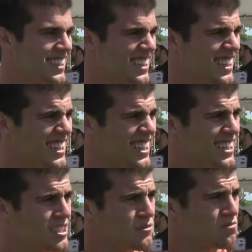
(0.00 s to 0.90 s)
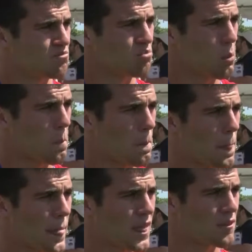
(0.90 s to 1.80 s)
Were you able to run your race like you
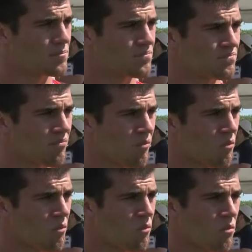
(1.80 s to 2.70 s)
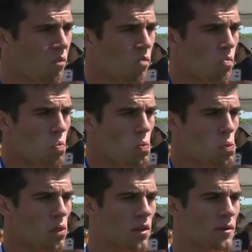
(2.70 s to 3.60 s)
normally do, or did you have to make any changes down here at
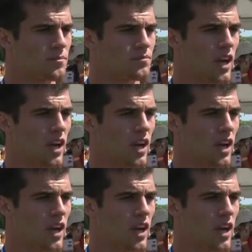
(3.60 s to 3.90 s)
the state meet?